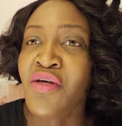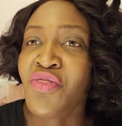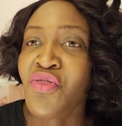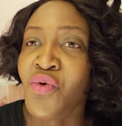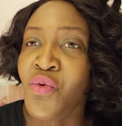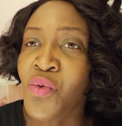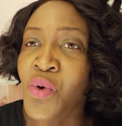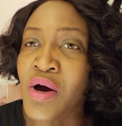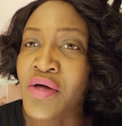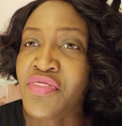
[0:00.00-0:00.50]
the
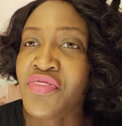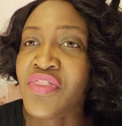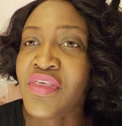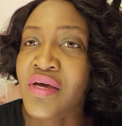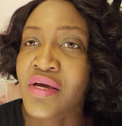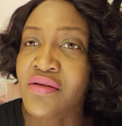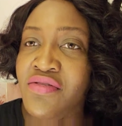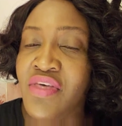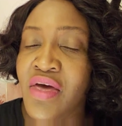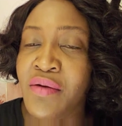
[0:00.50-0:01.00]
one
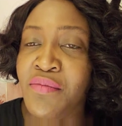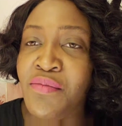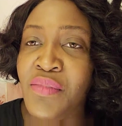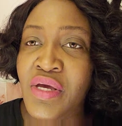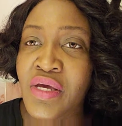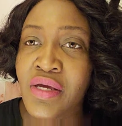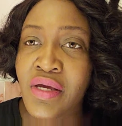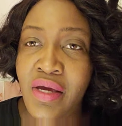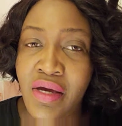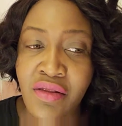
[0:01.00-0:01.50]
thing that
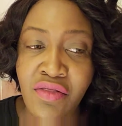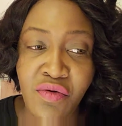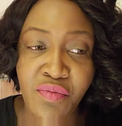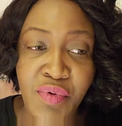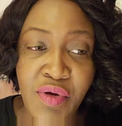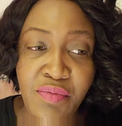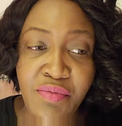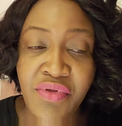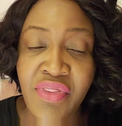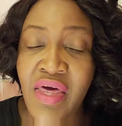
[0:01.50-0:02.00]
me and the
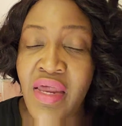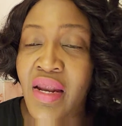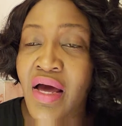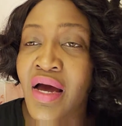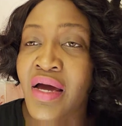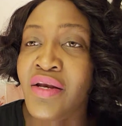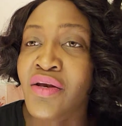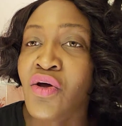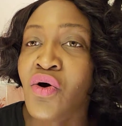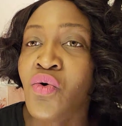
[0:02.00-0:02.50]
people that
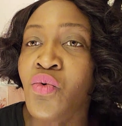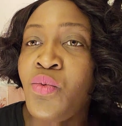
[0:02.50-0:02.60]
I know,